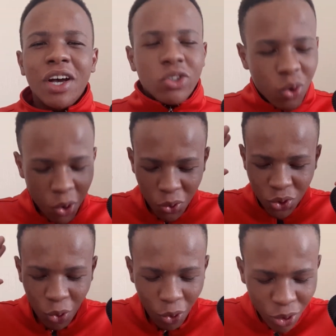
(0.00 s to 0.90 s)
So
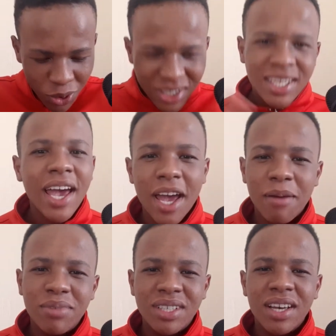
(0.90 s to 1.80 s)
close all your
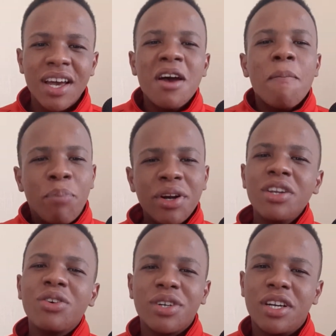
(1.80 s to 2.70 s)
tabs, put
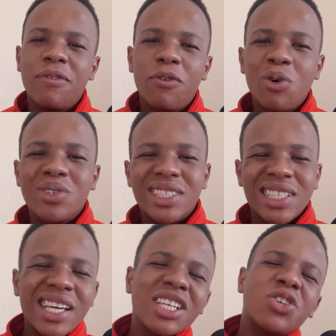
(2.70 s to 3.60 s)
in your earphones,
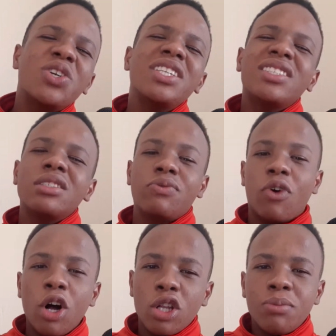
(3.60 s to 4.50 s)
increase the
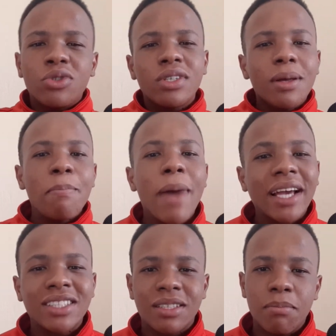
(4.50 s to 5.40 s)
volume to the
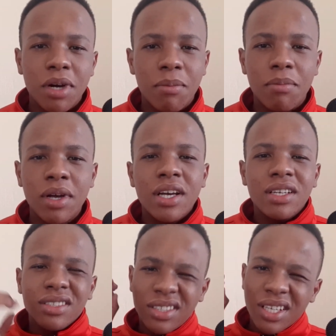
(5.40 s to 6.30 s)
maximum,
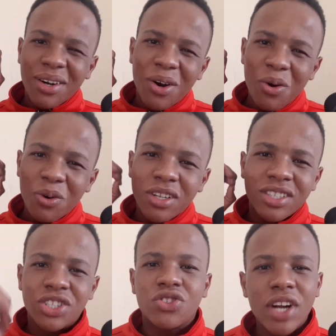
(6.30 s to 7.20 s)
zero
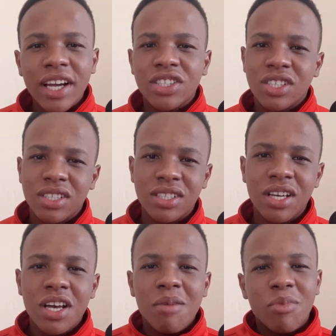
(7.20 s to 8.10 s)
distractions,
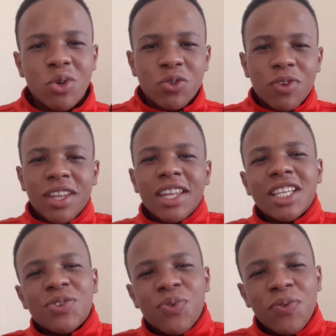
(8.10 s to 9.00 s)
because for the
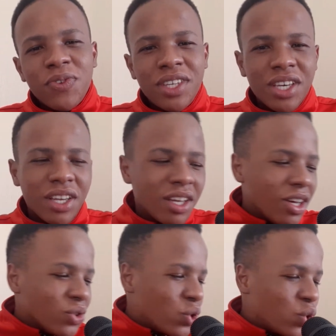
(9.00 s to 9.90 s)
next 15
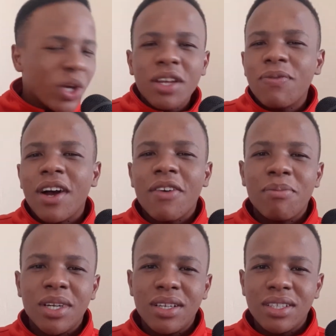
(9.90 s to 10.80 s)
to 25
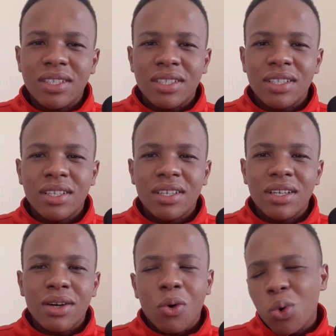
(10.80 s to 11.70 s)
minutes,
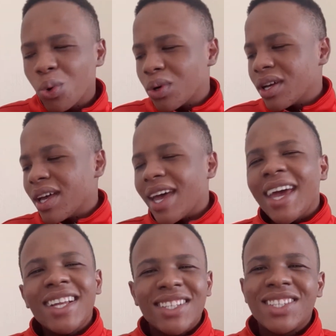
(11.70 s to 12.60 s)
or
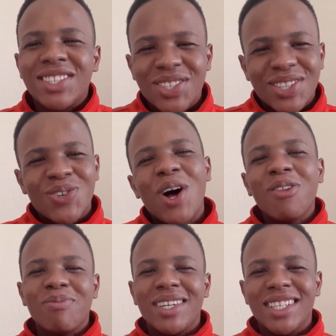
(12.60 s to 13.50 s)
8 to
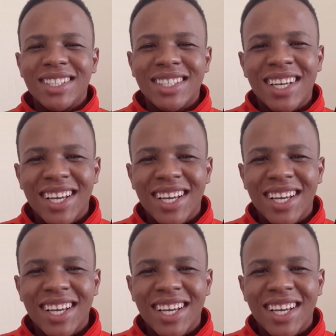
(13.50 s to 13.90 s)
12 minutes,